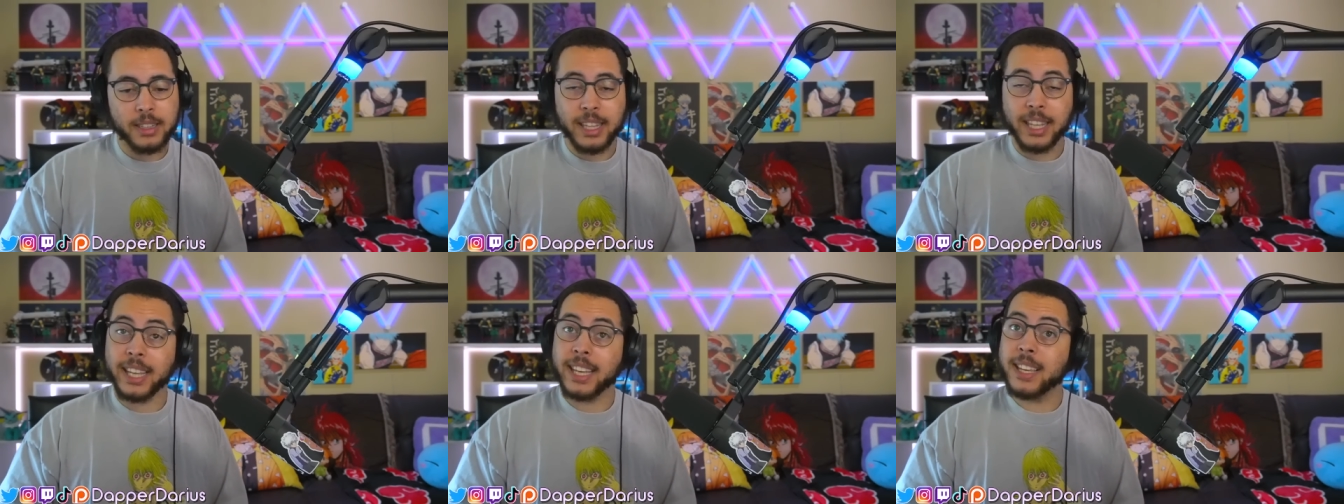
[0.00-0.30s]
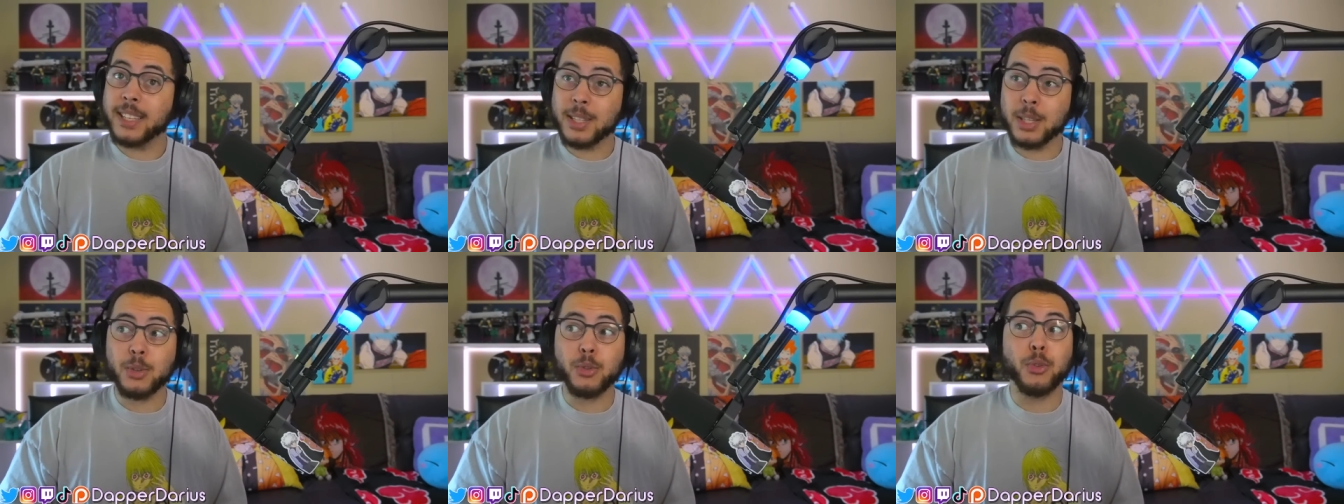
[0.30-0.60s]

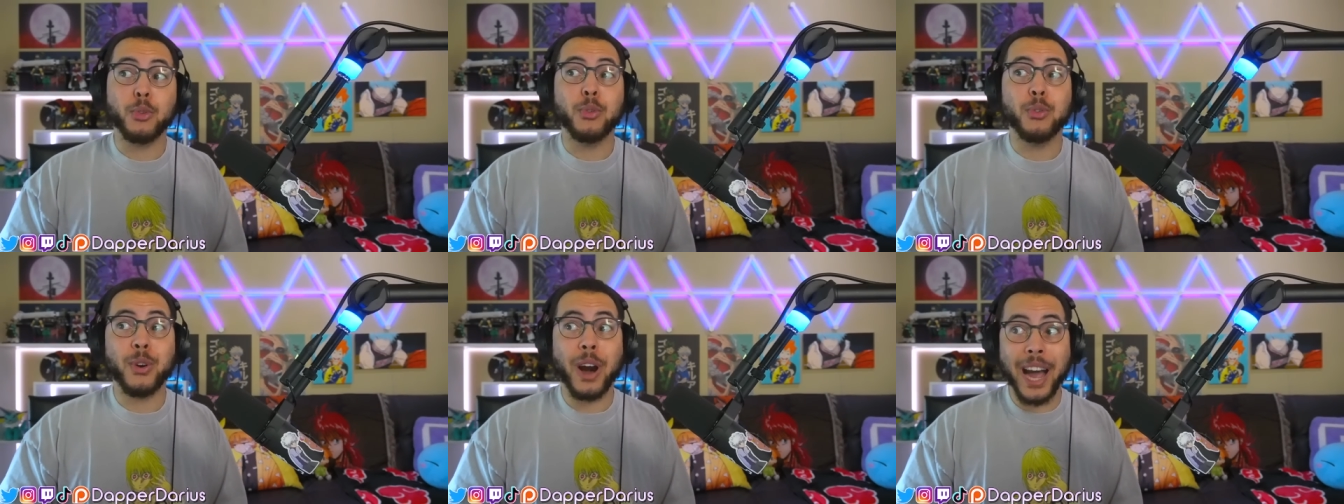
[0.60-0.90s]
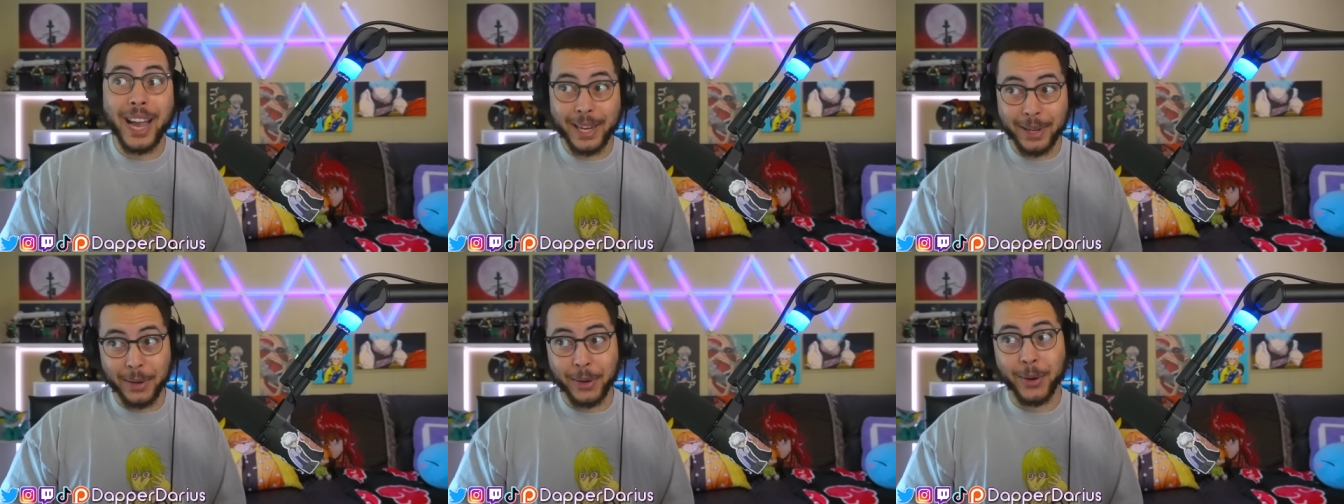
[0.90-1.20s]
His is
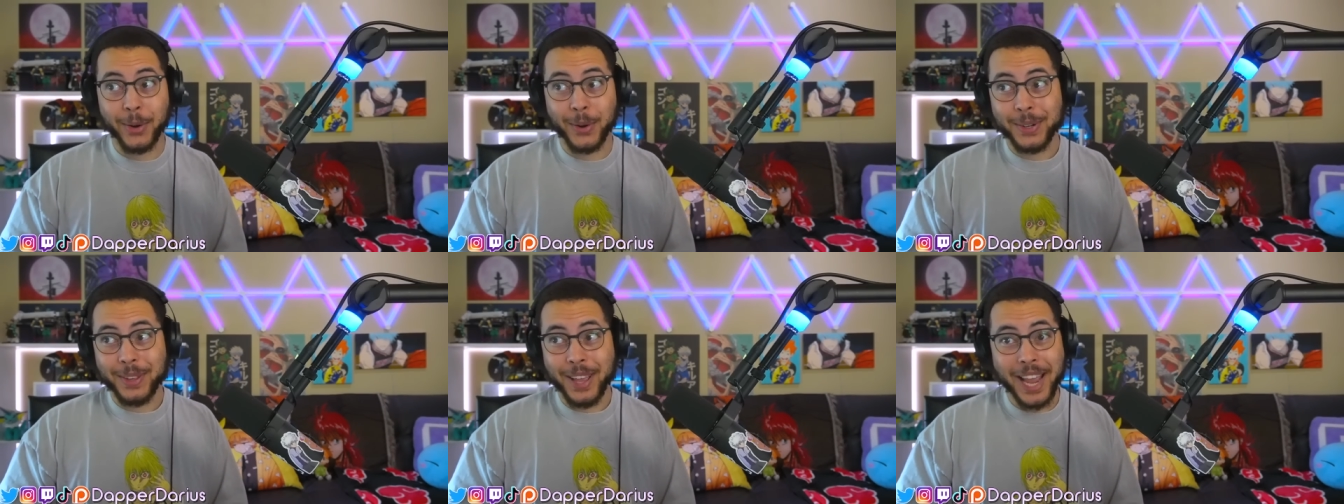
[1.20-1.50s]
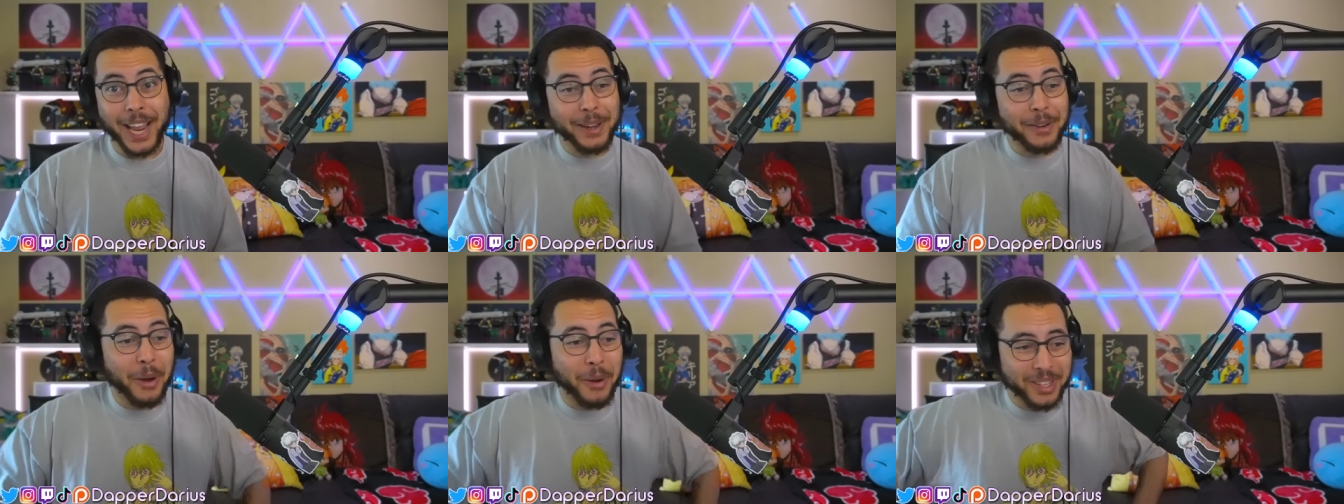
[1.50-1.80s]
fire.
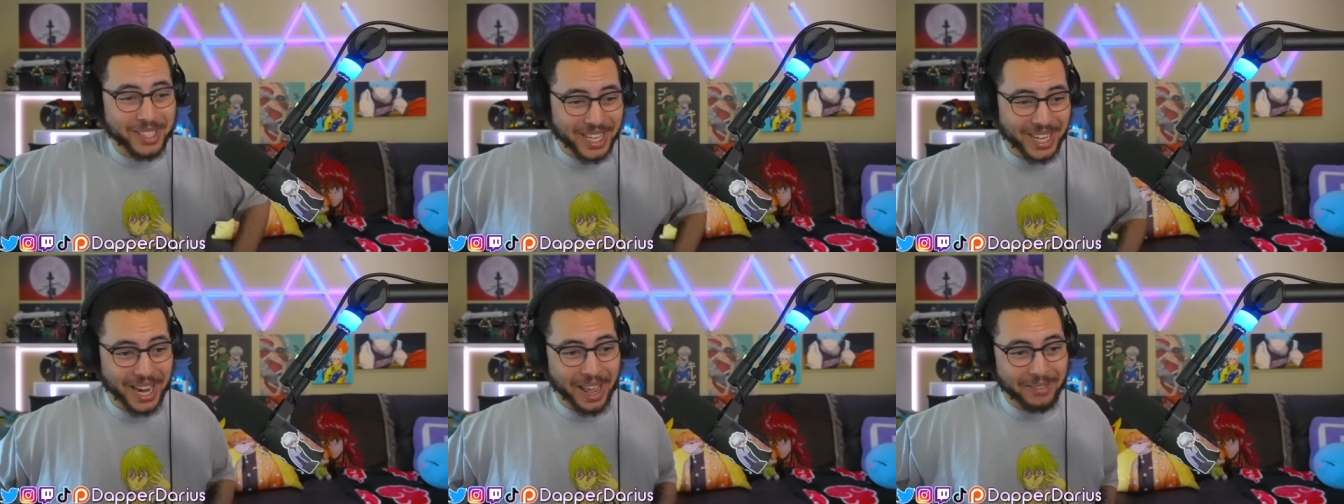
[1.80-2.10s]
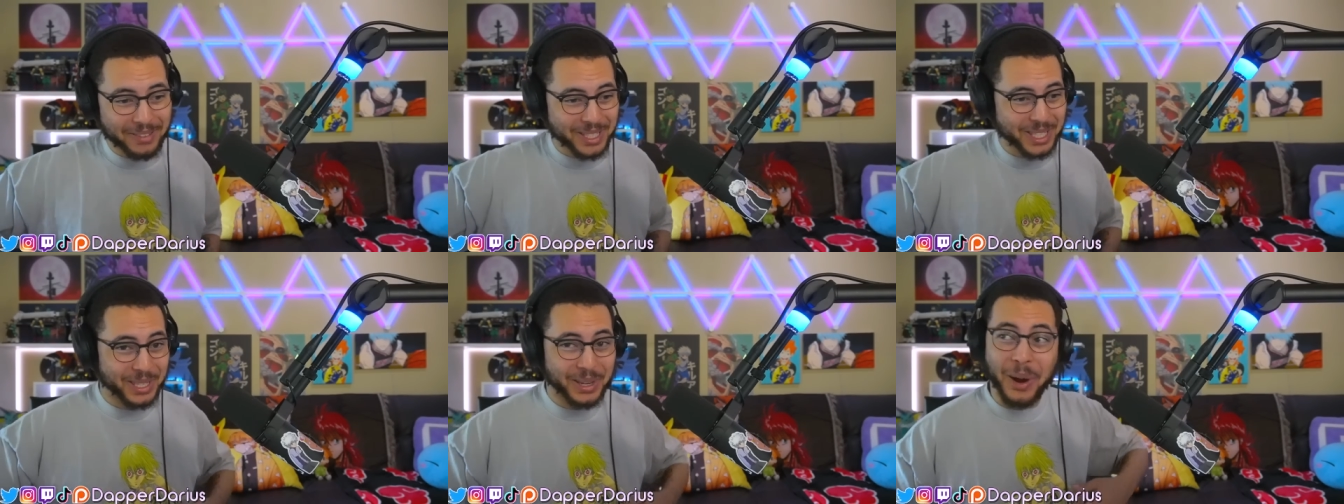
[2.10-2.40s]
And you always gotta have
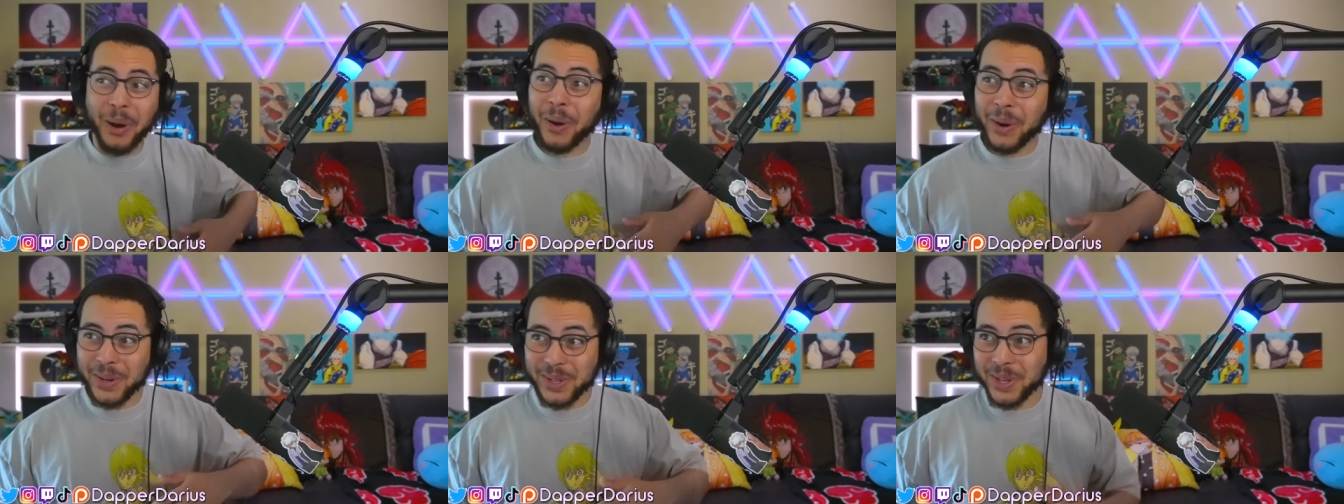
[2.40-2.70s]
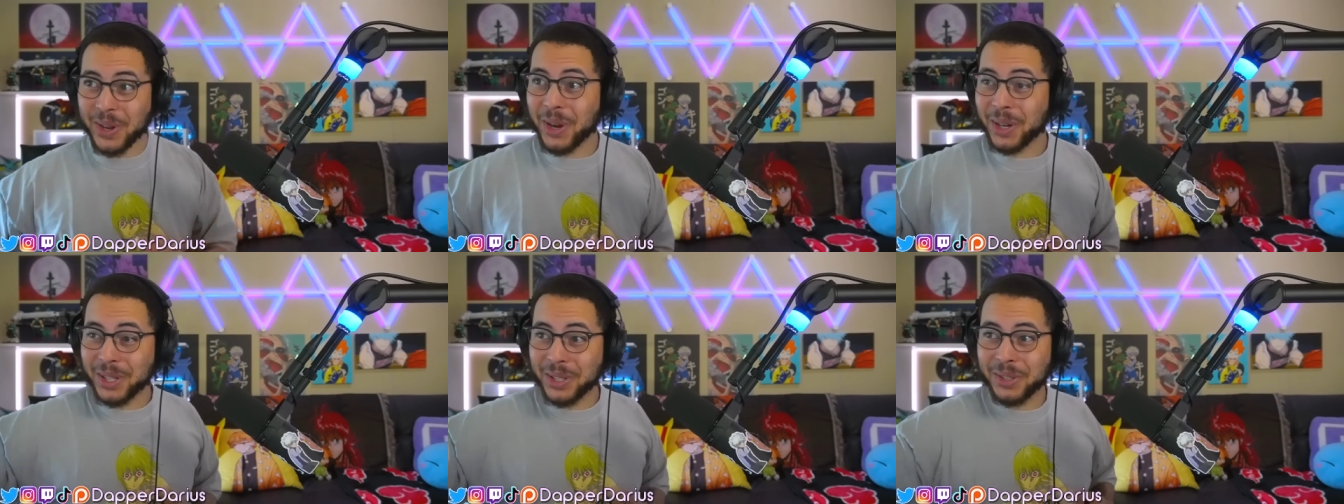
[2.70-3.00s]
cigars
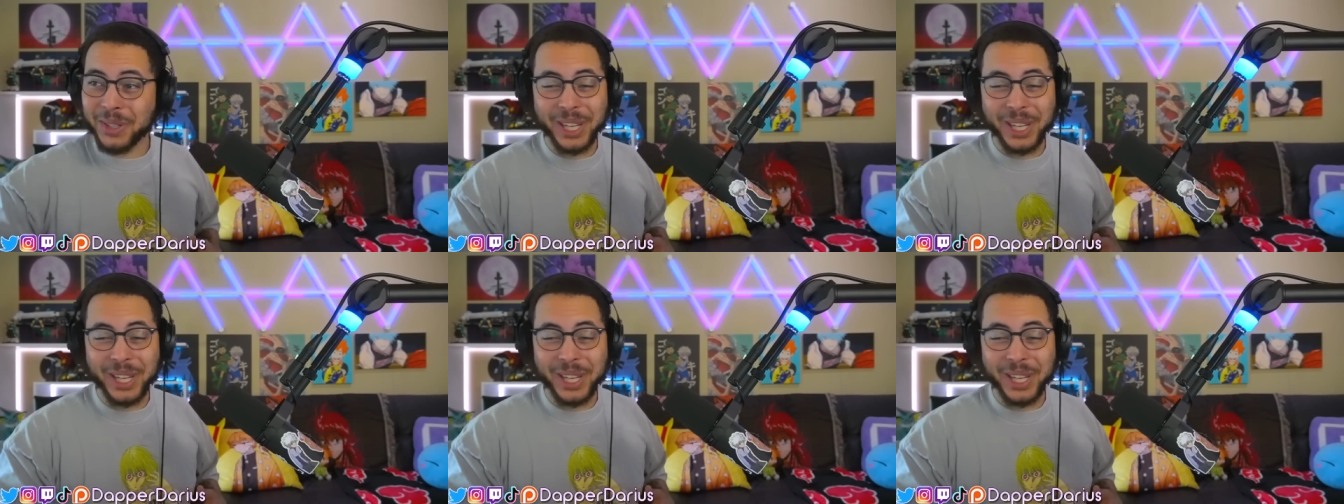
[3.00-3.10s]
on you.